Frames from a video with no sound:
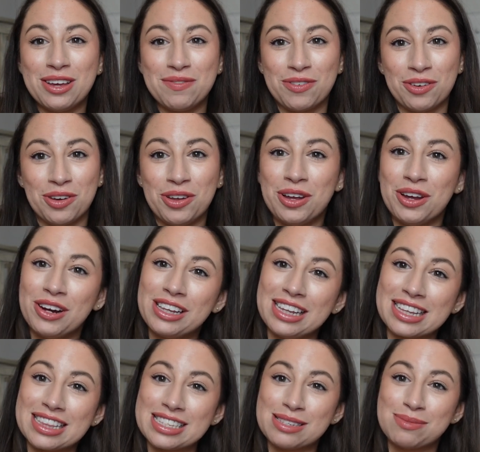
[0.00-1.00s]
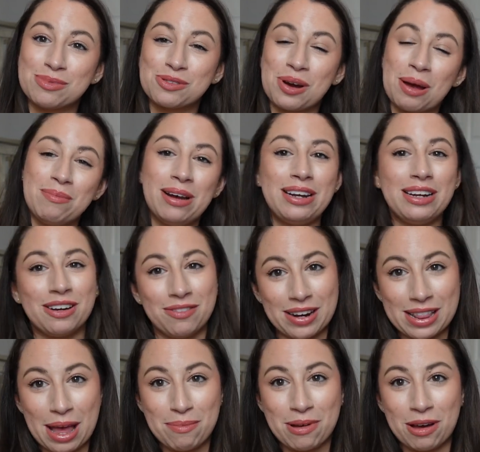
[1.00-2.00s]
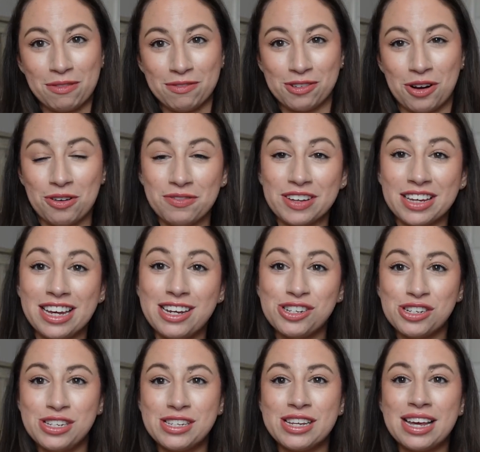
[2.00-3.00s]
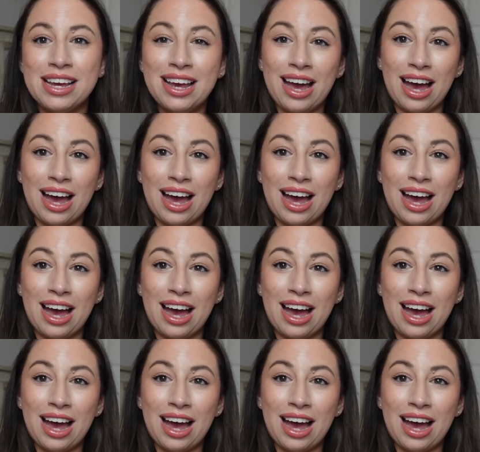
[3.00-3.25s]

If you're new here, click the subscribe button and ring that bell for notifications.